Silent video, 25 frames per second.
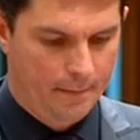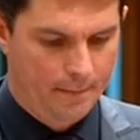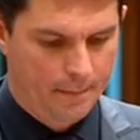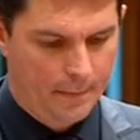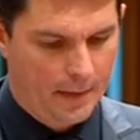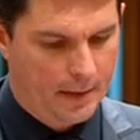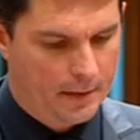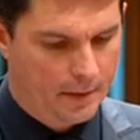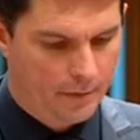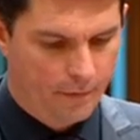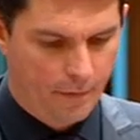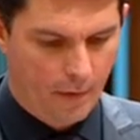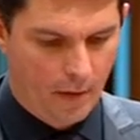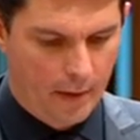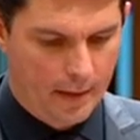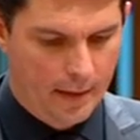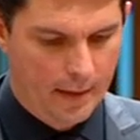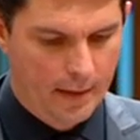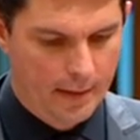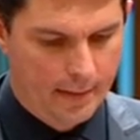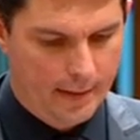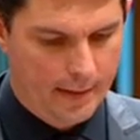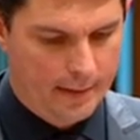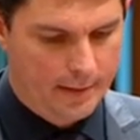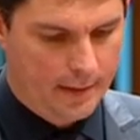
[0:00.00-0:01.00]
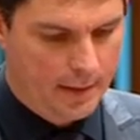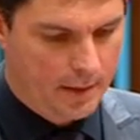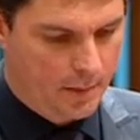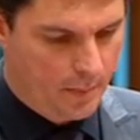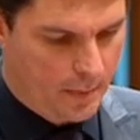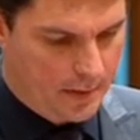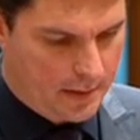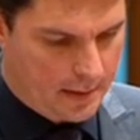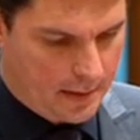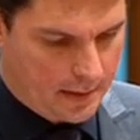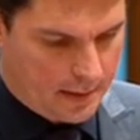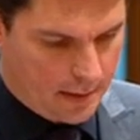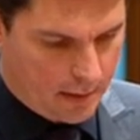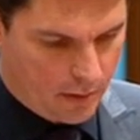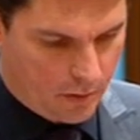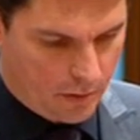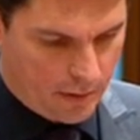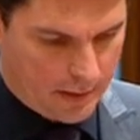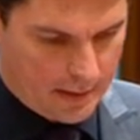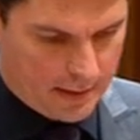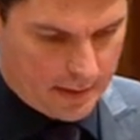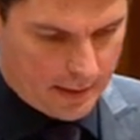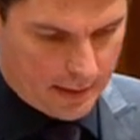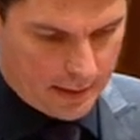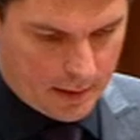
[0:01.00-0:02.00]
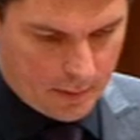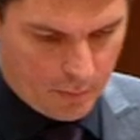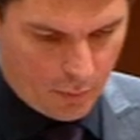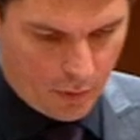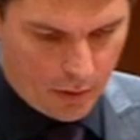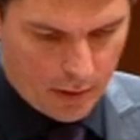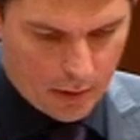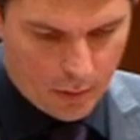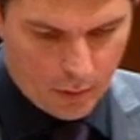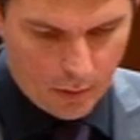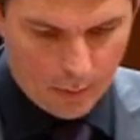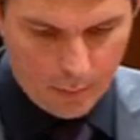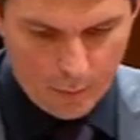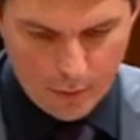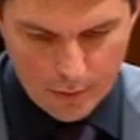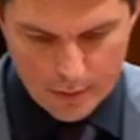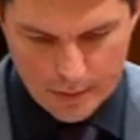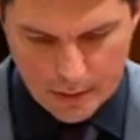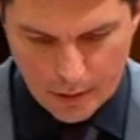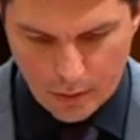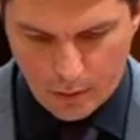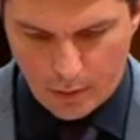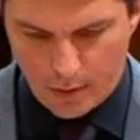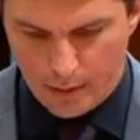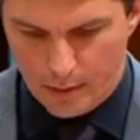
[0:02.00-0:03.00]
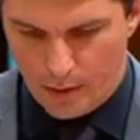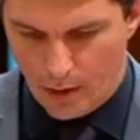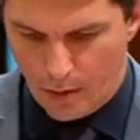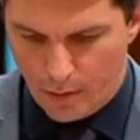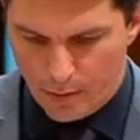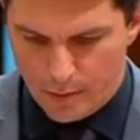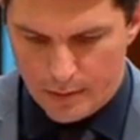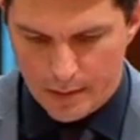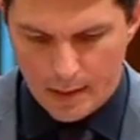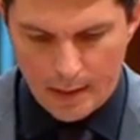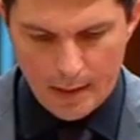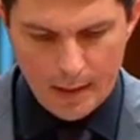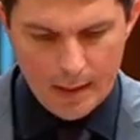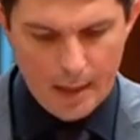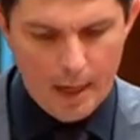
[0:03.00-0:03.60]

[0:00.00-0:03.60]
That's fine. That's his business interests. He's pretty good at prosecuting those.